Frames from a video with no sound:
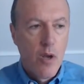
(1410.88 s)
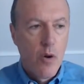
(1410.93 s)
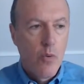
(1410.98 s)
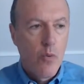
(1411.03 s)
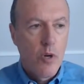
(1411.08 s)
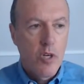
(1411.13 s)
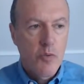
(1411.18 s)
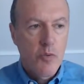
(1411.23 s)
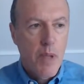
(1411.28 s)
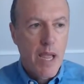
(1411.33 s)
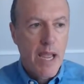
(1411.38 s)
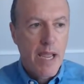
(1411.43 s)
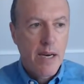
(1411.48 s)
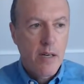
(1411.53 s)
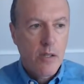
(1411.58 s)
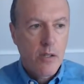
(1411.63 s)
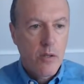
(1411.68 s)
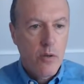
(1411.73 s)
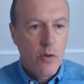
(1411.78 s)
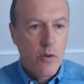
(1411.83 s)
which may
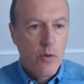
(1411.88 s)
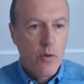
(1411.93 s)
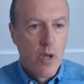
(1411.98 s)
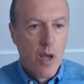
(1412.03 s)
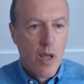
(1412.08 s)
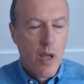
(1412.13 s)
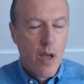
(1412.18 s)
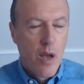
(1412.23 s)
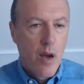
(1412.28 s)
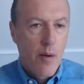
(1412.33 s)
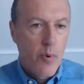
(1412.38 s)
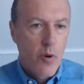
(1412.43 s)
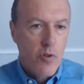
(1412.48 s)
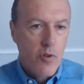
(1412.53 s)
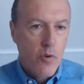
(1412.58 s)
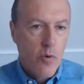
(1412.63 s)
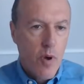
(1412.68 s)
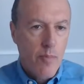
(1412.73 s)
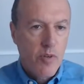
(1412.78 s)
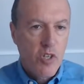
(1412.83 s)
include a
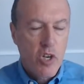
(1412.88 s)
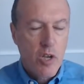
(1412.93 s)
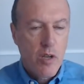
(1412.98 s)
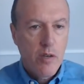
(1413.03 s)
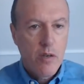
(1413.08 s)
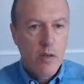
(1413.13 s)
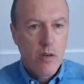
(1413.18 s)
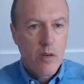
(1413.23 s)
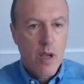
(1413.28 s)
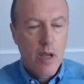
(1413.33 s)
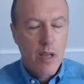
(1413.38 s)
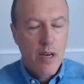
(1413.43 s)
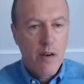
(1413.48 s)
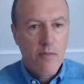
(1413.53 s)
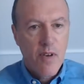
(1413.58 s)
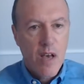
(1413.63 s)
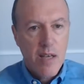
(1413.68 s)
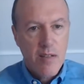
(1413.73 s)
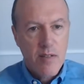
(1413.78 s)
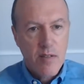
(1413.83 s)
prescription, an
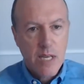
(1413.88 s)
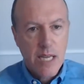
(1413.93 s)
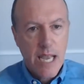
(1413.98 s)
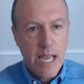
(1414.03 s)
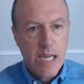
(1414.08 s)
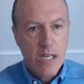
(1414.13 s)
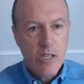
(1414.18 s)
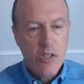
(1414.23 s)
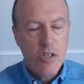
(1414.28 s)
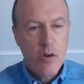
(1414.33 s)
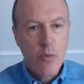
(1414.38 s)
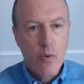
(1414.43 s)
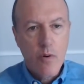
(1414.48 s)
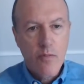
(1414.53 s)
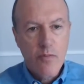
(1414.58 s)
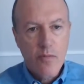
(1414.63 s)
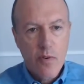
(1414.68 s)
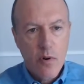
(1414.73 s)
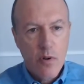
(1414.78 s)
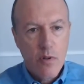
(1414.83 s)
investigation, a
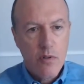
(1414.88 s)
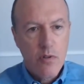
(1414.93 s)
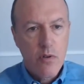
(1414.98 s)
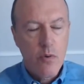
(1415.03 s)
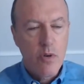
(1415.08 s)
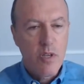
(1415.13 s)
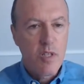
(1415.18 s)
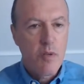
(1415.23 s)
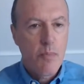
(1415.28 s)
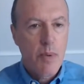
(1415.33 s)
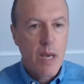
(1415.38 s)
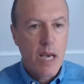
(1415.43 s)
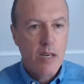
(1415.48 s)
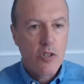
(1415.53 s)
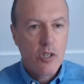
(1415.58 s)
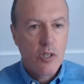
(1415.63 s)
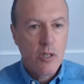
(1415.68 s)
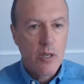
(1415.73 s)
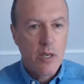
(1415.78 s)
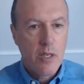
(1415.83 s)
referral to a
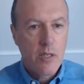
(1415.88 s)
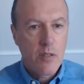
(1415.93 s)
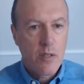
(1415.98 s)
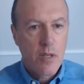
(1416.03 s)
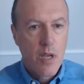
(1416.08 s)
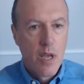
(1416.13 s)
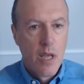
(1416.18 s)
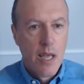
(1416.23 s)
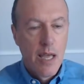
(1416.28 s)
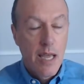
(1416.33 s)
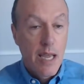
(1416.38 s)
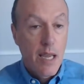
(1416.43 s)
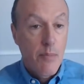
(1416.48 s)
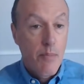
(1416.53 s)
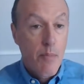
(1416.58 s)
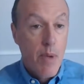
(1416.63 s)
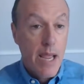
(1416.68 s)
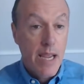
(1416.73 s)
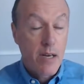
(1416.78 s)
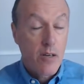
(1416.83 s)
specialist,
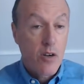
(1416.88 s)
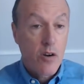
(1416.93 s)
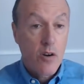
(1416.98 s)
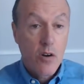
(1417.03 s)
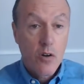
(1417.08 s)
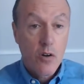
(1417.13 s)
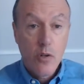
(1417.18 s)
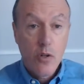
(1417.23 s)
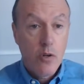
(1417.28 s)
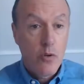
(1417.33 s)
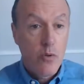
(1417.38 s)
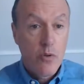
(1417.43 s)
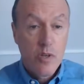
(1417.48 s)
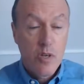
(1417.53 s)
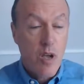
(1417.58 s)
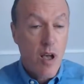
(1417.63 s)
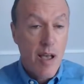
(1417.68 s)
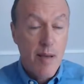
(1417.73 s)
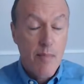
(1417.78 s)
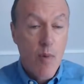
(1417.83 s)
it may include
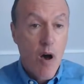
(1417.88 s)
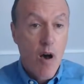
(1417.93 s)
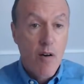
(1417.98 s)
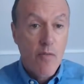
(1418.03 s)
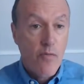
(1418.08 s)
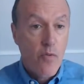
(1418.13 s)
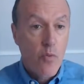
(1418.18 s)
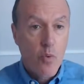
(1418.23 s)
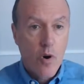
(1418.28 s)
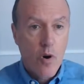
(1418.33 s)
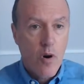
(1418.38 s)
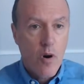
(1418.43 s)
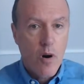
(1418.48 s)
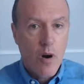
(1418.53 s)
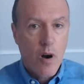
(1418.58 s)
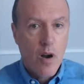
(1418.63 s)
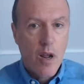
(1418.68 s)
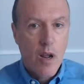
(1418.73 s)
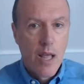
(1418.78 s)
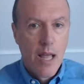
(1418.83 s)
time off
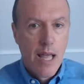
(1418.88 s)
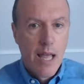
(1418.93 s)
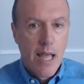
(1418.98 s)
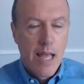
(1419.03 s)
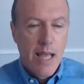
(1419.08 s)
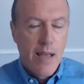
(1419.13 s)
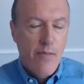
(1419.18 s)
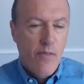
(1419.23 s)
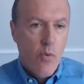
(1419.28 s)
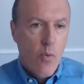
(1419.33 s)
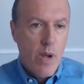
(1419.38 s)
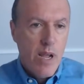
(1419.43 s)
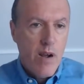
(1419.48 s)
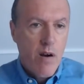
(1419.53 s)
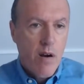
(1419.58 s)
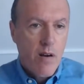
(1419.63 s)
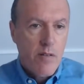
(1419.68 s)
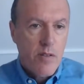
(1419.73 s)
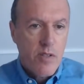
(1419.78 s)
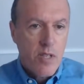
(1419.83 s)
work. If we
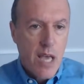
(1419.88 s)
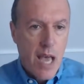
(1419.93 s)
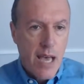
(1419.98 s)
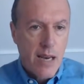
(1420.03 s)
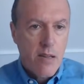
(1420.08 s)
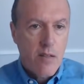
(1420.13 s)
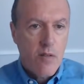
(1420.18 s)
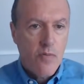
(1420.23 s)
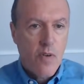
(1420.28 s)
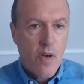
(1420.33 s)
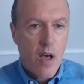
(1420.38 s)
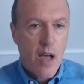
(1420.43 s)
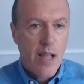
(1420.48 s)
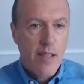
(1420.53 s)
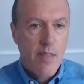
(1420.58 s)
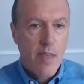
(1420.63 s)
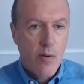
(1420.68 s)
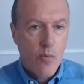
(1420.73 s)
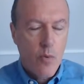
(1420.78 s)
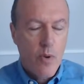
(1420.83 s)
are
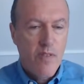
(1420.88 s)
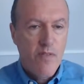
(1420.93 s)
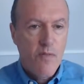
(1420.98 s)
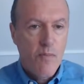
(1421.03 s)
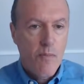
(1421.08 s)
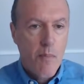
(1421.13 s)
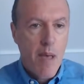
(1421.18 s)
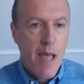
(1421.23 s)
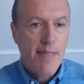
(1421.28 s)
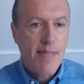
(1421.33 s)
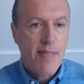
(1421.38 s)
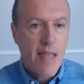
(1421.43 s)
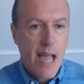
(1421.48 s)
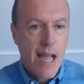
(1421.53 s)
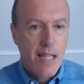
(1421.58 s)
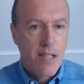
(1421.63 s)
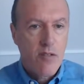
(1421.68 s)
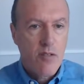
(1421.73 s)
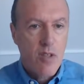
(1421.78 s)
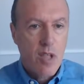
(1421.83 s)
satisfied that we've met
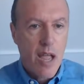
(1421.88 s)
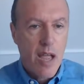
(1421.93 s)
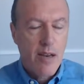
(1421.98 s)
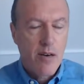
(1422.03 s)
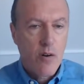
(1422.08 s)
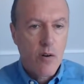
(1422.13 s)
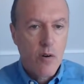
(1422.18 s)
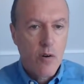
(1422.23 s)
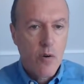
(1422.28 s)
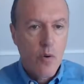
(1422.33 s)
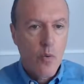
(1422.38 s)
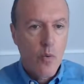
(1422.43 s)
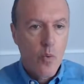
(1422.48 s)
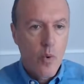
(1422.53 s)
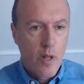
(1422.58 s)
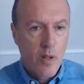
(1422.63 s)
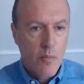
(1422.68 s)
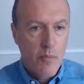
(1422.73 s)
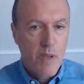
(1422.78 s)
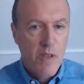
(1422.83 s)
that standard,
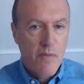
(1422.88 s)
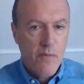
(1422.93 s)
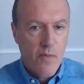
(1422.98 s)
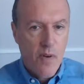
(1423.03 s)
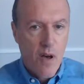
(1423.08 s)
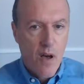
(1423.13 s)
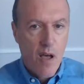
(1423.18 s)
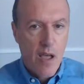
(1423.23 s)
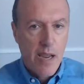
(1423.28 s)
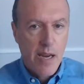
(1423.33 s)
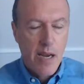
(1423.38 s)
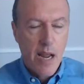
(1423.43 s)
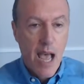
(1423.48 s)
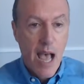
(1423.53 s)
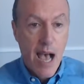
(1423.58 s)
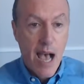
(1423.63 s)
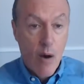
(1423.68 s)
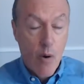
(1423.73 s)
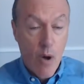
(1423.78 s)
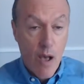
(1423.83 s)
we'll be fine.
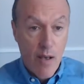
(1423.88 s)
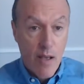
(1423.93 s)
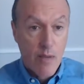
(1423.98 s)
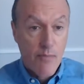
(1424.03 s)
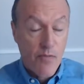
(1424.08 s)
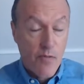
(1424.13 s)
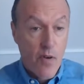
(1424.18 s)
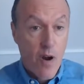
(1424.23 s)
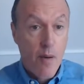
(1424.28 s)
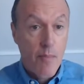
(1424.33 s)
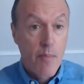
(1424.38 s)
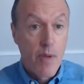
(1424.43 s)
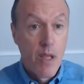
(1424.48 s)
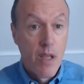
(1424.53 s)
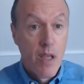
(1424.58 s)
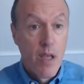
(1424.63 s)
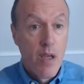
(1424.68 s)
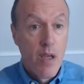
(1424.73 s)
However, from